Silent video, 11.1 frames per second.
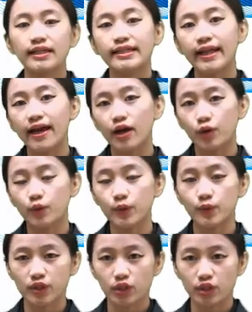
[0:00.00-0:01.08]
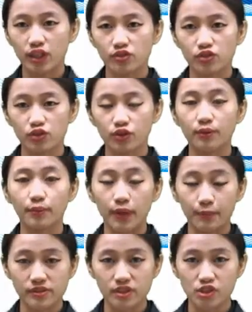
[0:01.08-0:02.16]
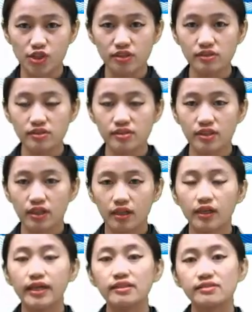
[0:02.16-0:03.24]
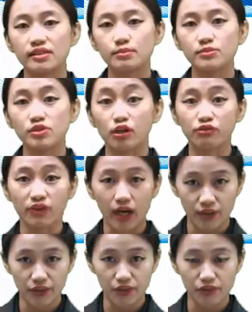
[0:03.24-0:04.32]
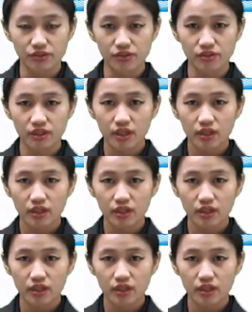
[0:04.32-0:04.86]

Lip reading: Now we will look into the prepositions in terms of others.